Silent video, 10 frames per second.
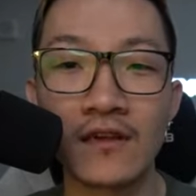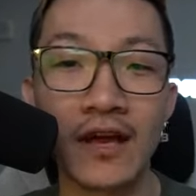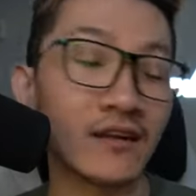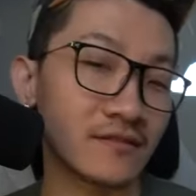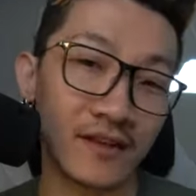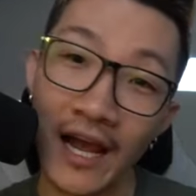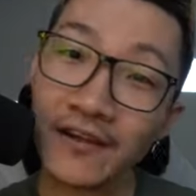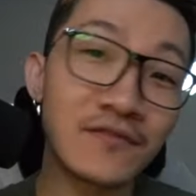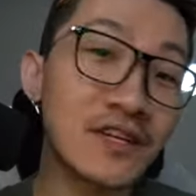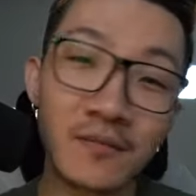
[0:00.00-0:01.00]
And
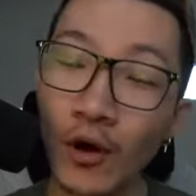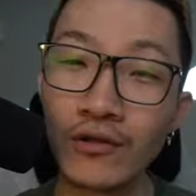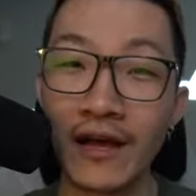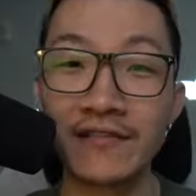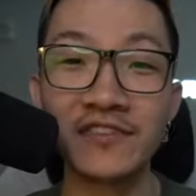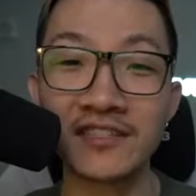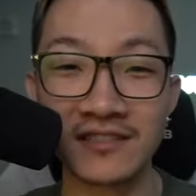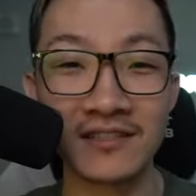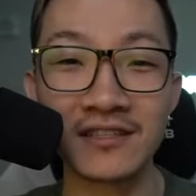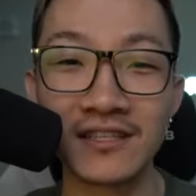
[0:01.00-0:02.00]
every Empoleon I face
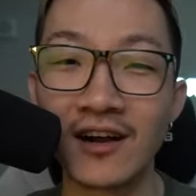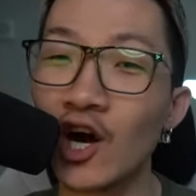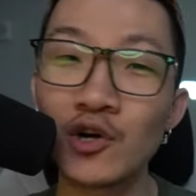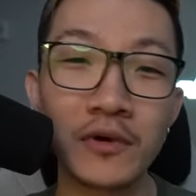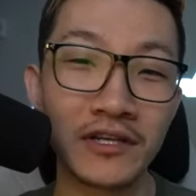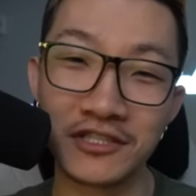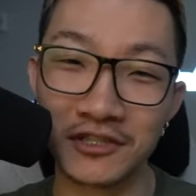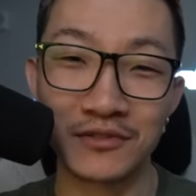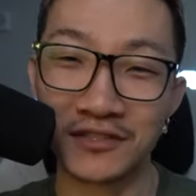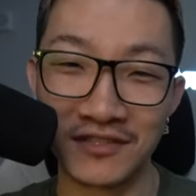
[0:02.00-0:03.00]
in the lead always
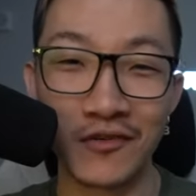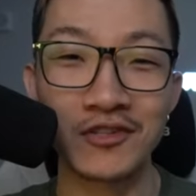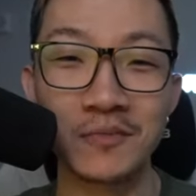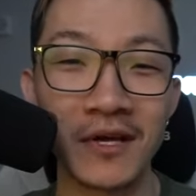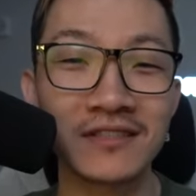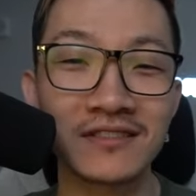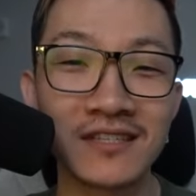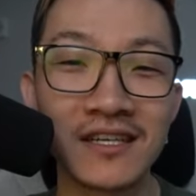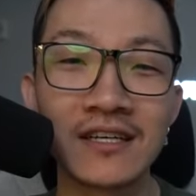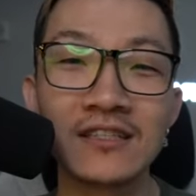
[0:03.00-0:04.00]
shields his first bait.
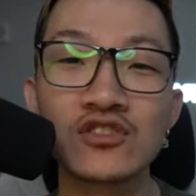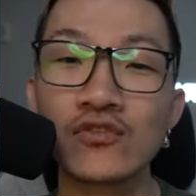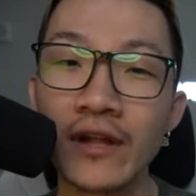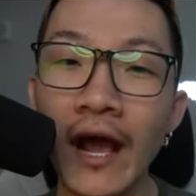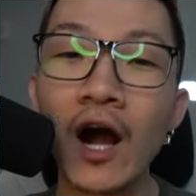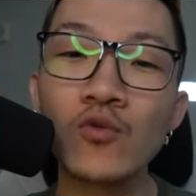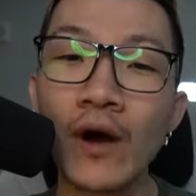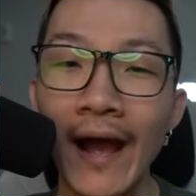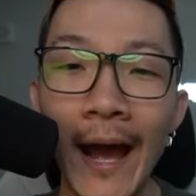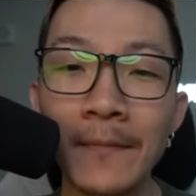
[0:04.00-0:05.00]
So now
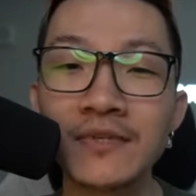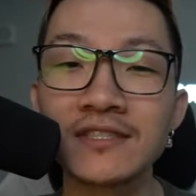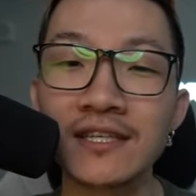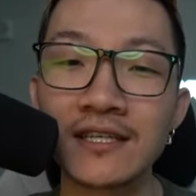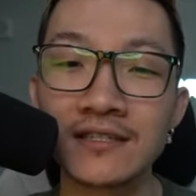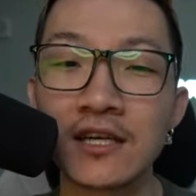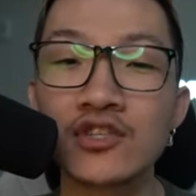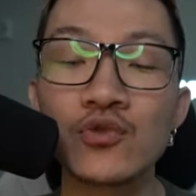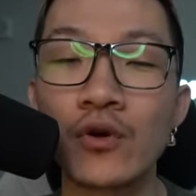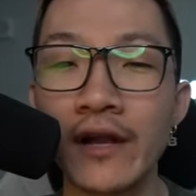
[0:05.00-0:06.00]
what happens is
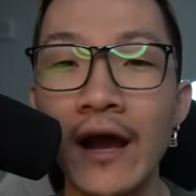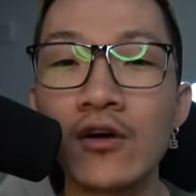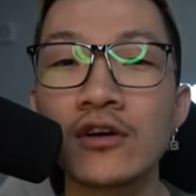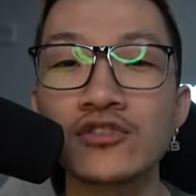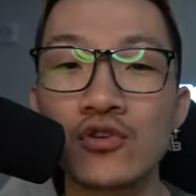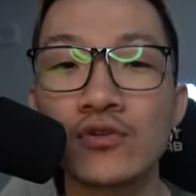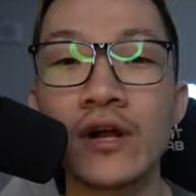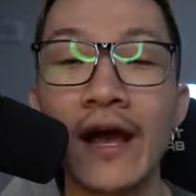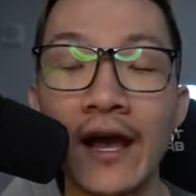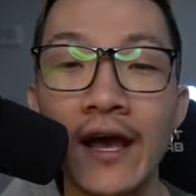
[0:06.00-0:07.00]
you are now a
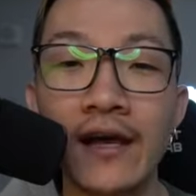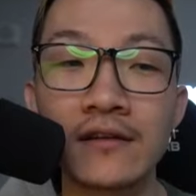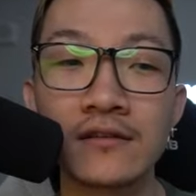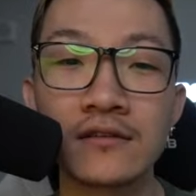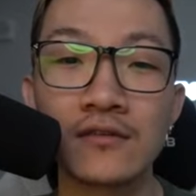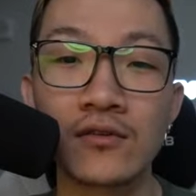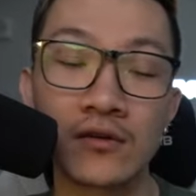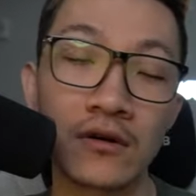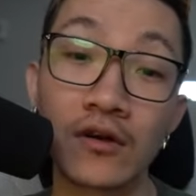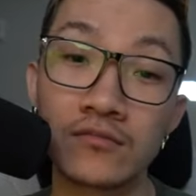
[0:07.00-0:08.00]
turn ahead,
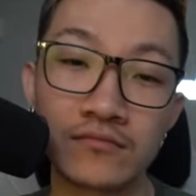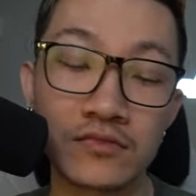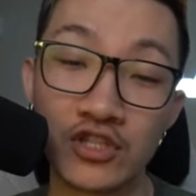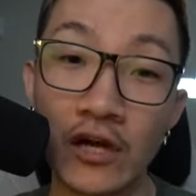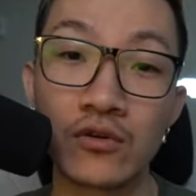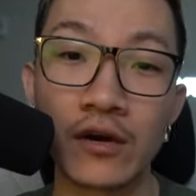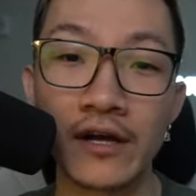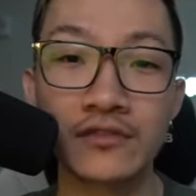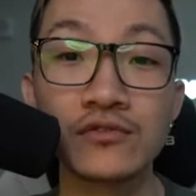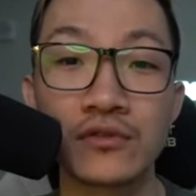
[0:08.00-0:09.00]
or a Shadow Claw
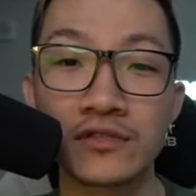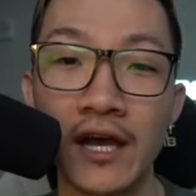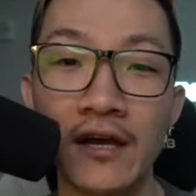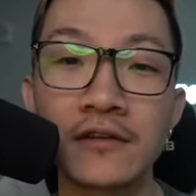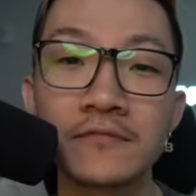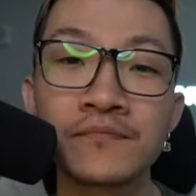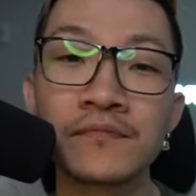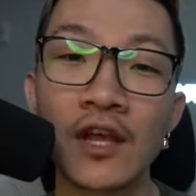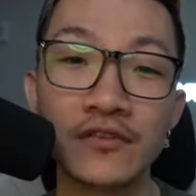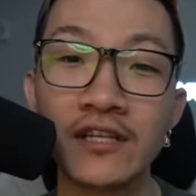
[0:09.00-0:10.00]
ahead, 2 turns ahead.
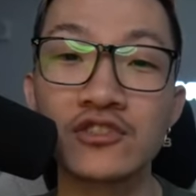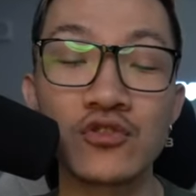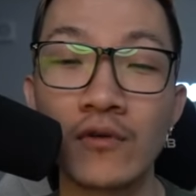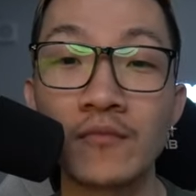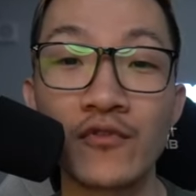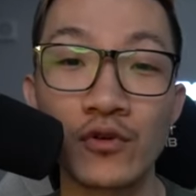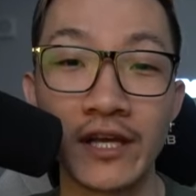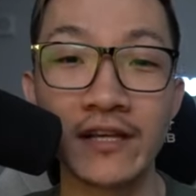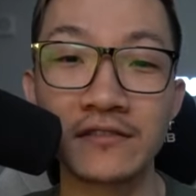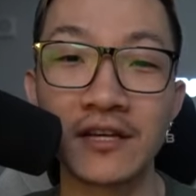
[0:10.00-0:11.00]
It gets Drill Run before
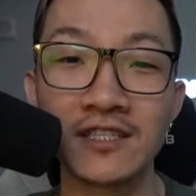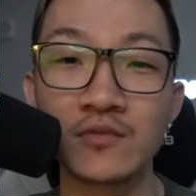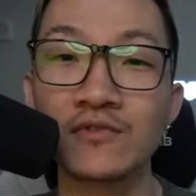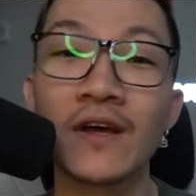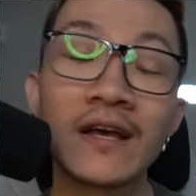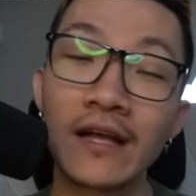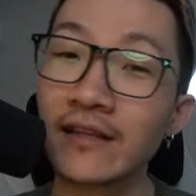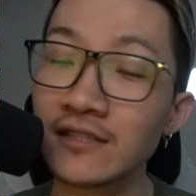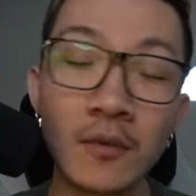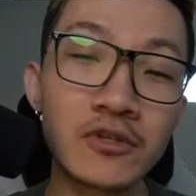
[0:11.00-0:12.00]
they get to the next move. And
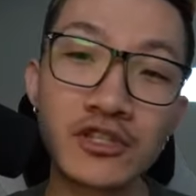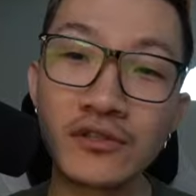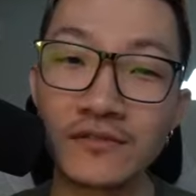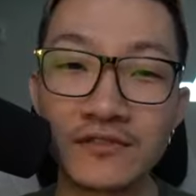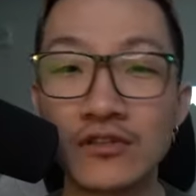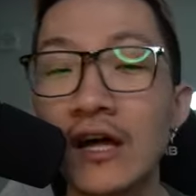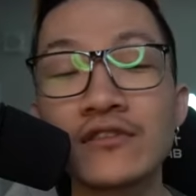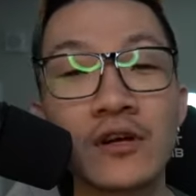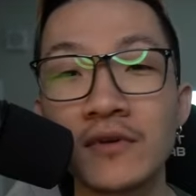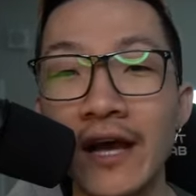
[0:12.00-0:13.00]
they double shield. So now
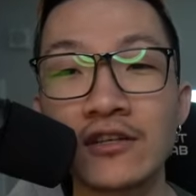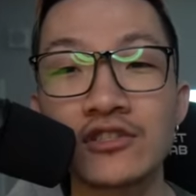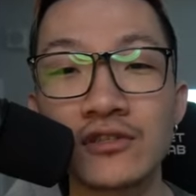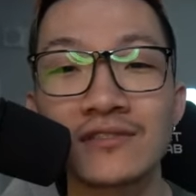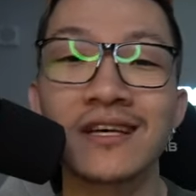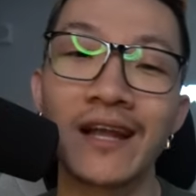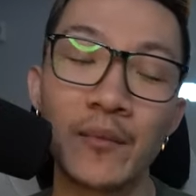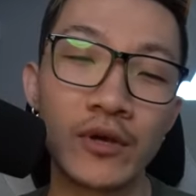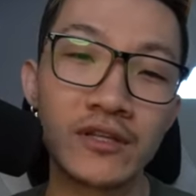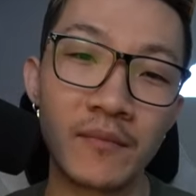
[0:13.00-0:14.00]
they're completely out of shields. And I
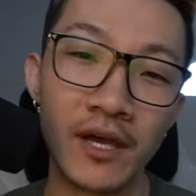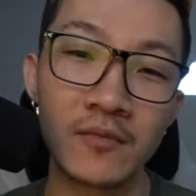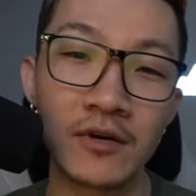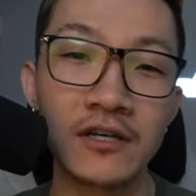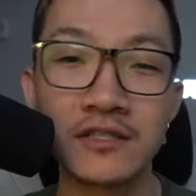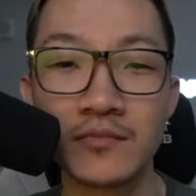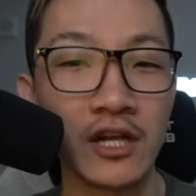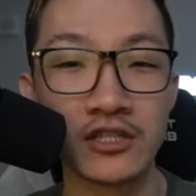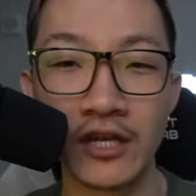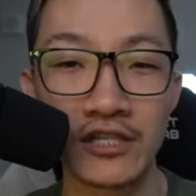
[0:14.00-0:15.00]
bring in the Mandibuzz to
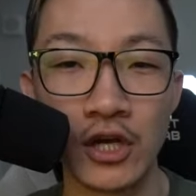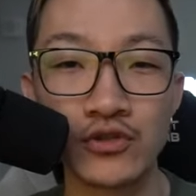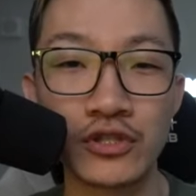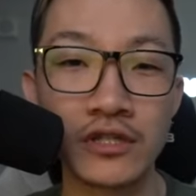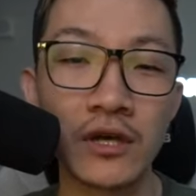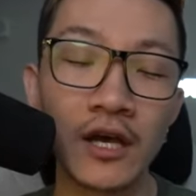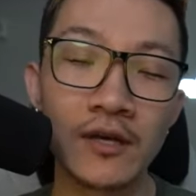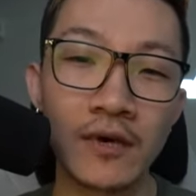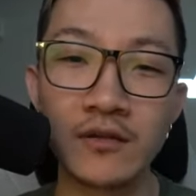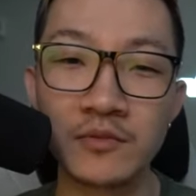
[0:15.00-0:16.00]
potentially catch energy.
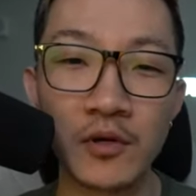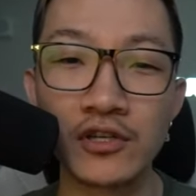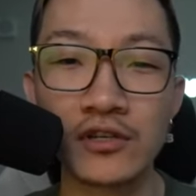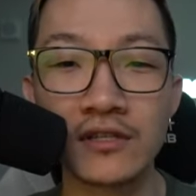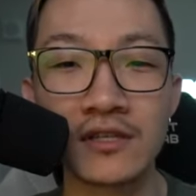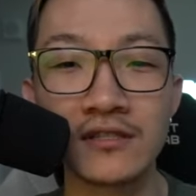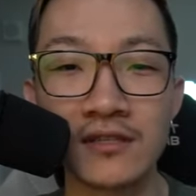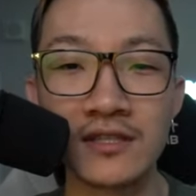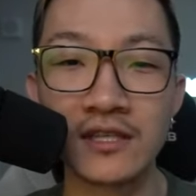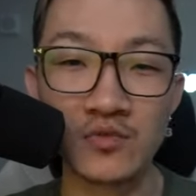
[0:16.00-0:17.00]
Mandibuzz is pretty good
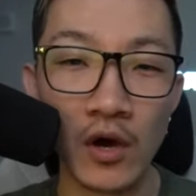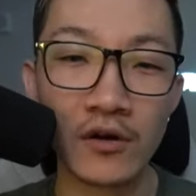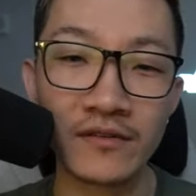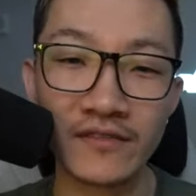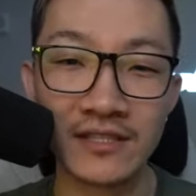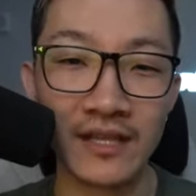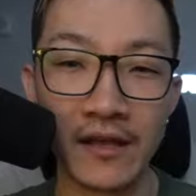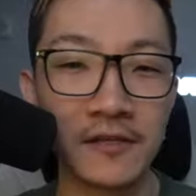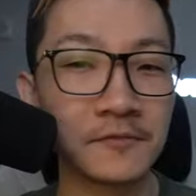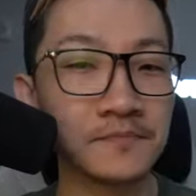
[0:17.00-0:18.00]
into this as well if they
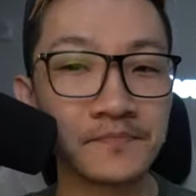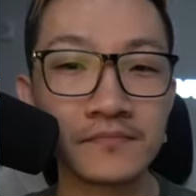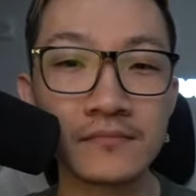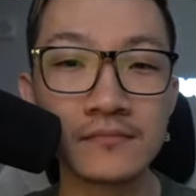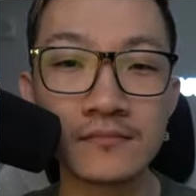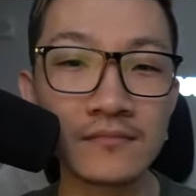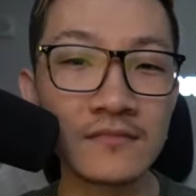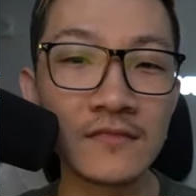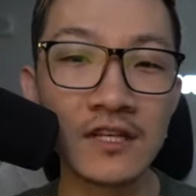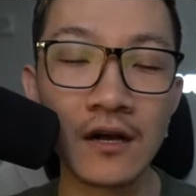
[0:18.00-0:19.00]
stay in.
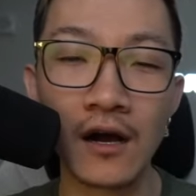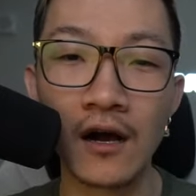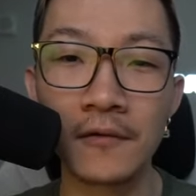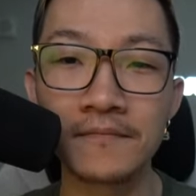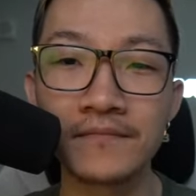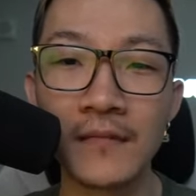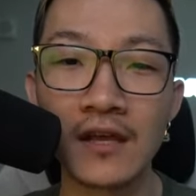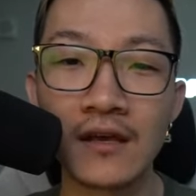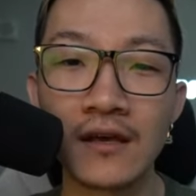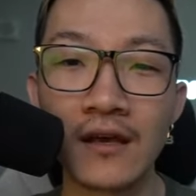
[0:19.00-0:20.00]

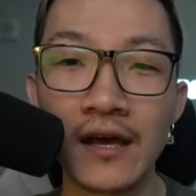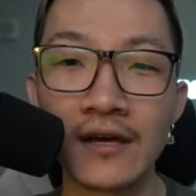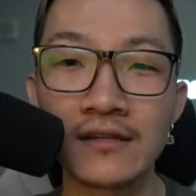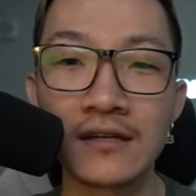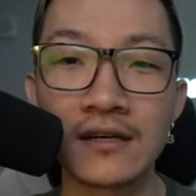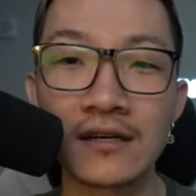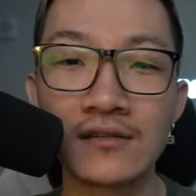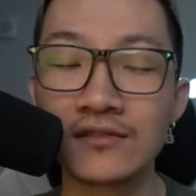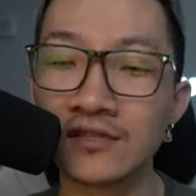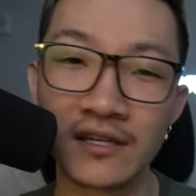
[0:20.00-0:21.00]

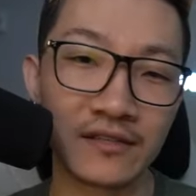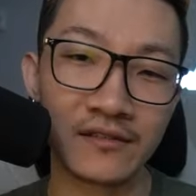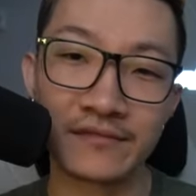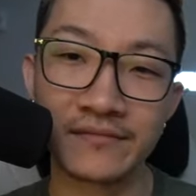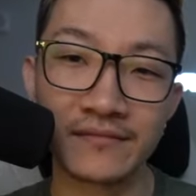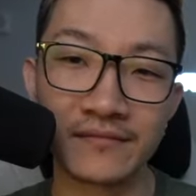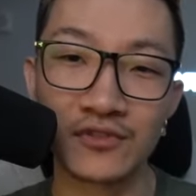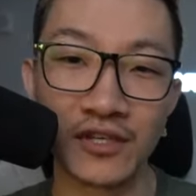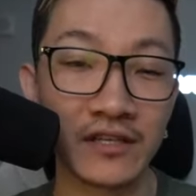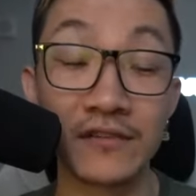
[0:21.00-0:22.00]
Looks like
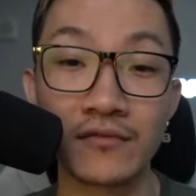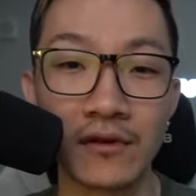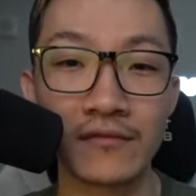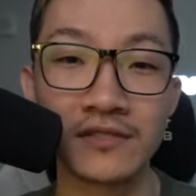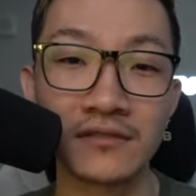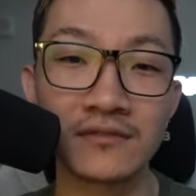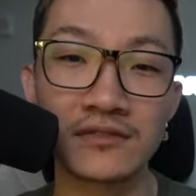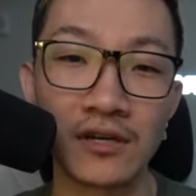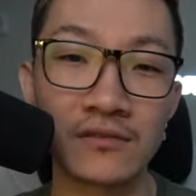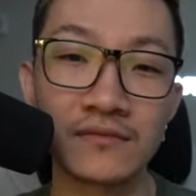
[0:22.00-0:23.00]
they're staying in for a reason. So